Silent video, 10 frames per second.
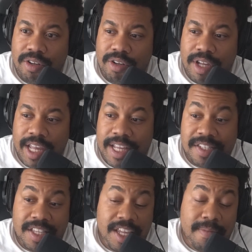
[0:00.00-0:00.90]
his
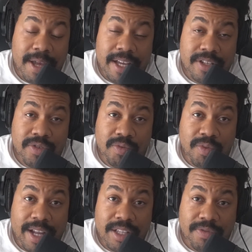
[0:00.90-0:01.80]
team has
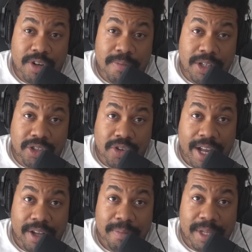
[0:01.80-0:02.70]
rights for a
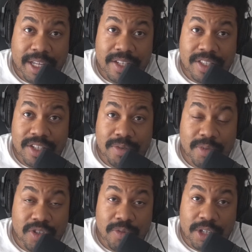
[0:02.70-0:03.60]
mistrial because this
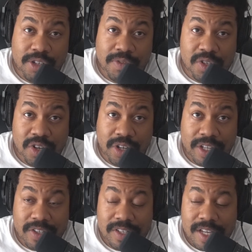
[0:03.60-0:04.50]
was too much of a
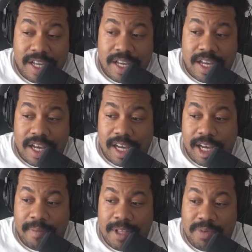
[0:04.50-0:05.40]
circus.
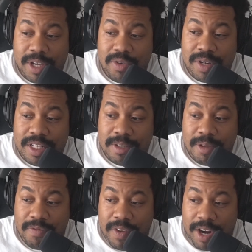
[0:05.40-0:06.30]
That's why you need
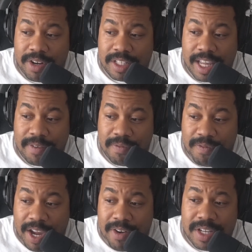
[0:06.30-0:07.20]
to take
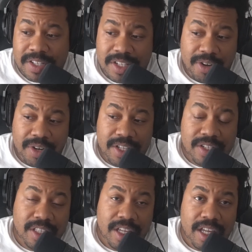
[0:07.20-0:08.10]
very
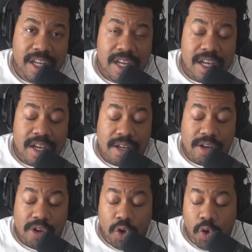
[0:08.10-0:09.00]
seriously
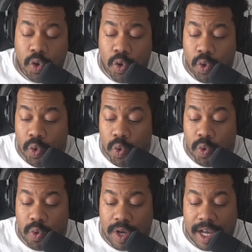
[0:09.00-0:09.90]
who